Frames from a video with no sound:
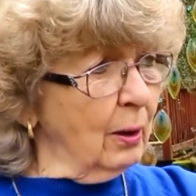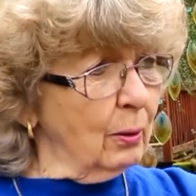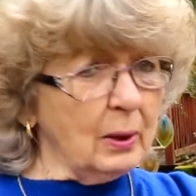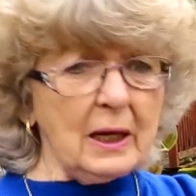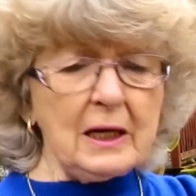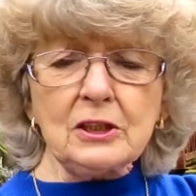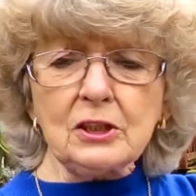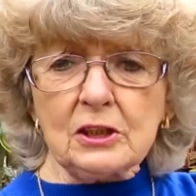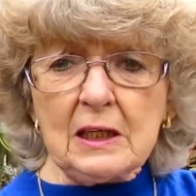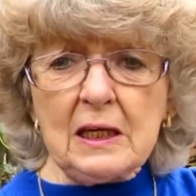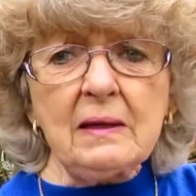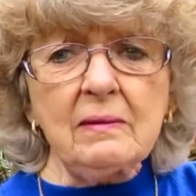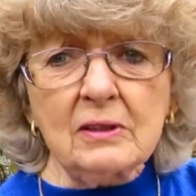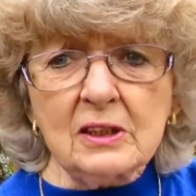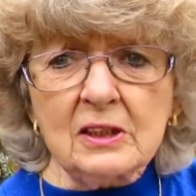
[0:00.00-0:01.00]
Ray
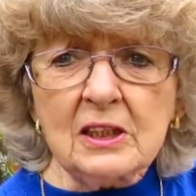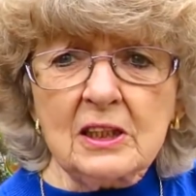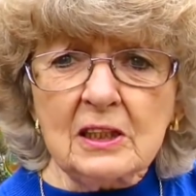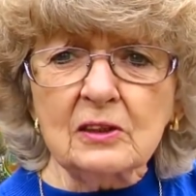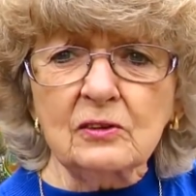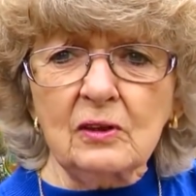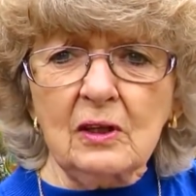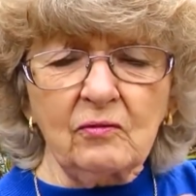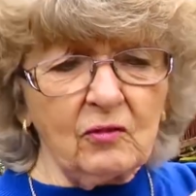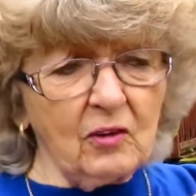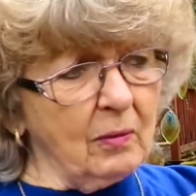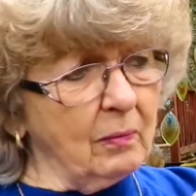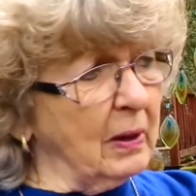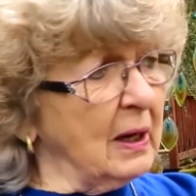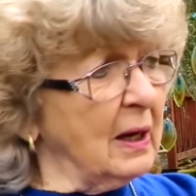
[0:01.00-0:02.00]
Stevens is
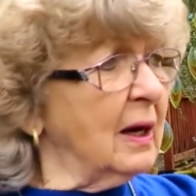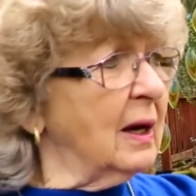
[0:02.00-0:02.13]
from